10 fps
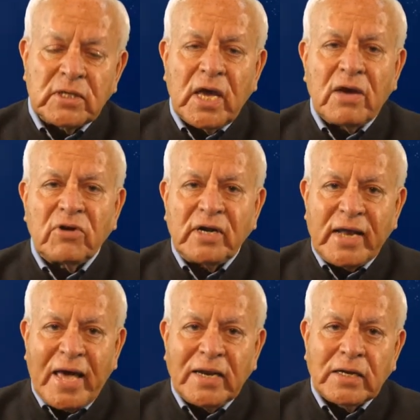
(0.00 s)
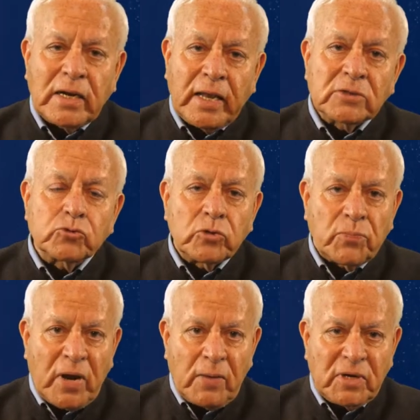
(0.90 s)
They have a direct link to the
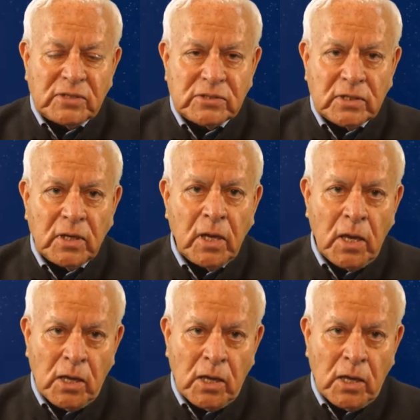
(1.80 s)
Prime Minister.